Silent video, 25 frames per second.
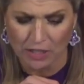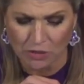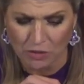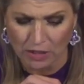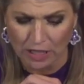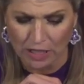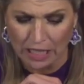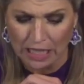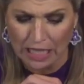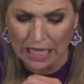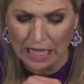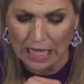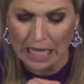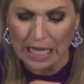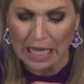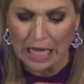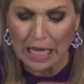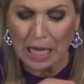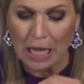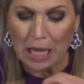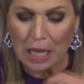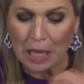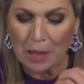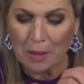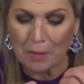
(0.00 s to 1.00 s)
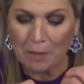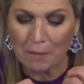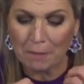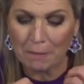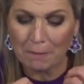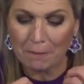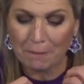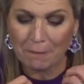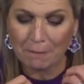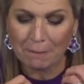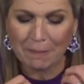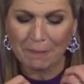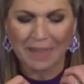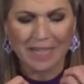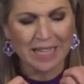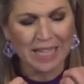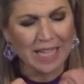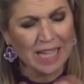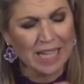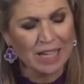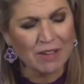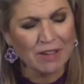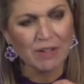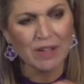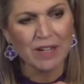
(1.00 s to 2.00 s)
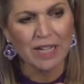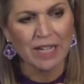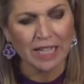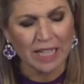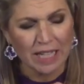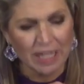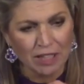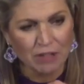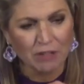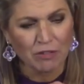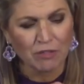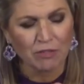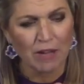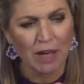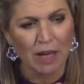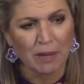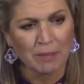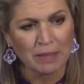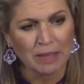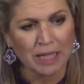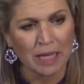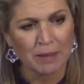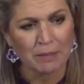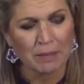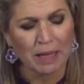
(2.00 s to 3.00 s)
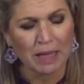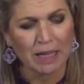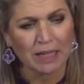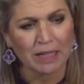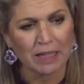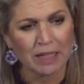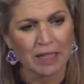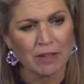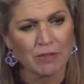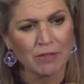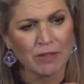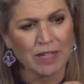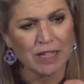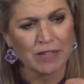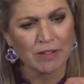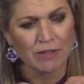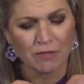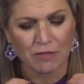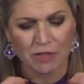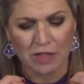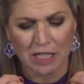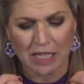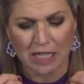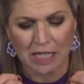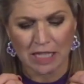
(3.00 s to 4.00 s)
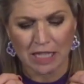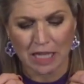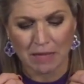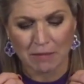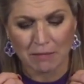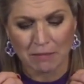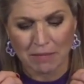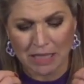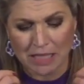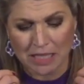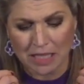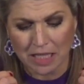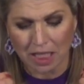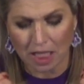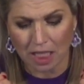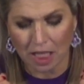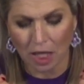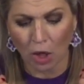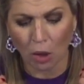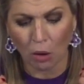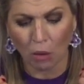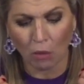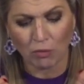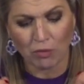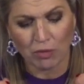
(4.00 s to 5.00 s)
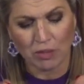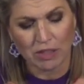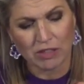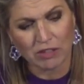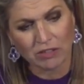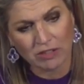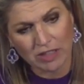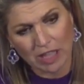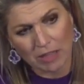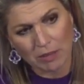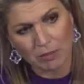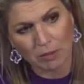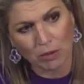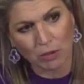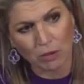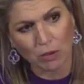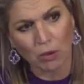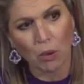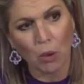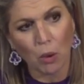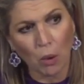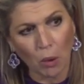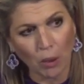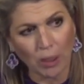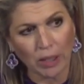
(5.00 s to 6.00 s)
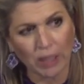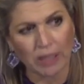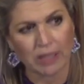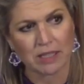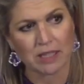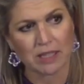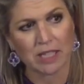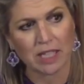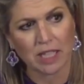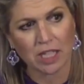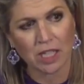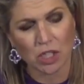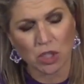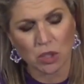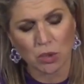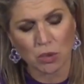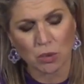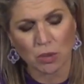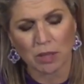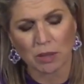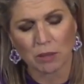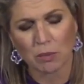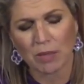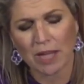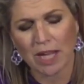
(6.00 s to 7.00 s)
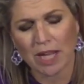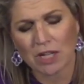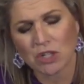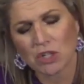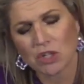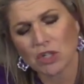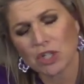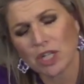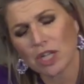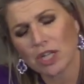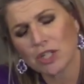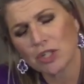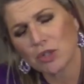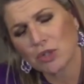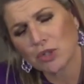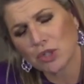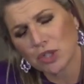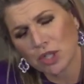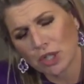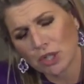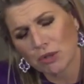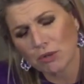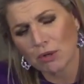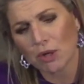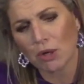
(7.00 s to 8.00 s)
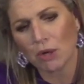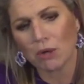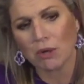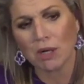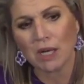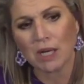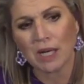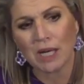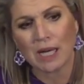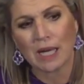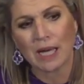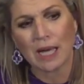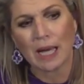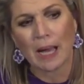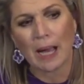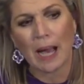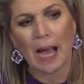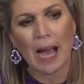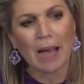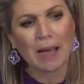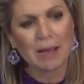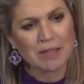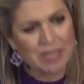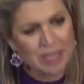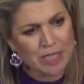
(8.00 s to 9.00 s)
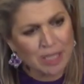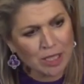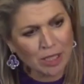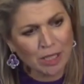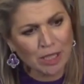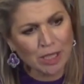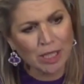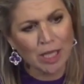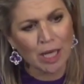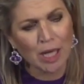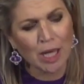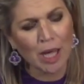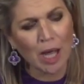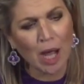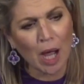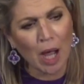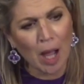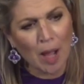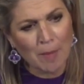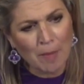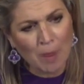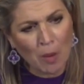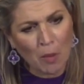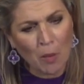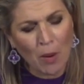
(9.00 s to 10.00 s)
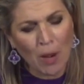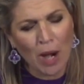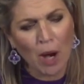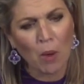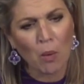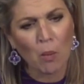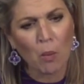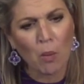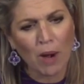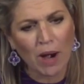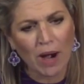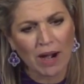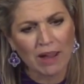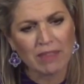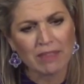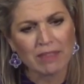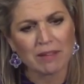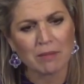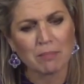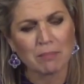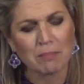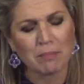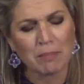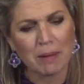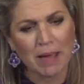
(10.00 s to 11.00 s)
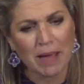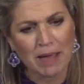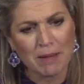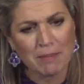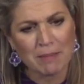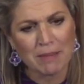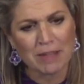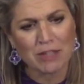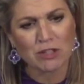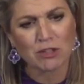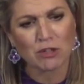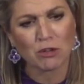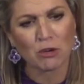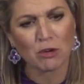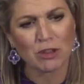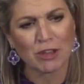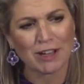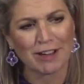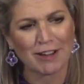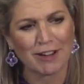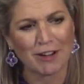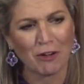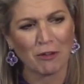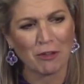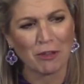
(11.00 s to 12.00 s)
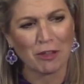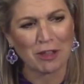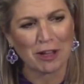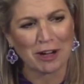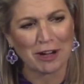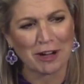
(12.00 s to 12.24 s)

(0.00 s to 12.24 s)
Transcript: etc. But even if, I mean, even if the emitter of the stable coin issuer would actually charge you zero, I still am aware where the payments or the